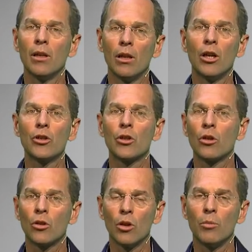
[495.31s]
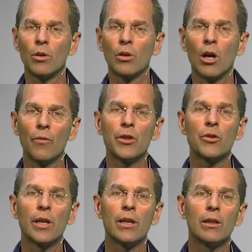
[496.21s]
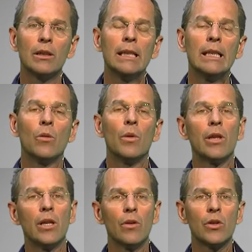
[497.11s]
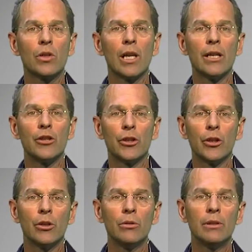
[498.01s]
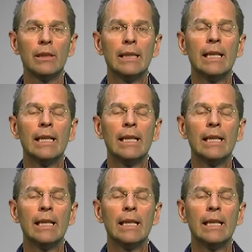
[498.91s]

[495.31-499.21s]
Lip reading: a large global coffee trader, with Hivos, an NGO,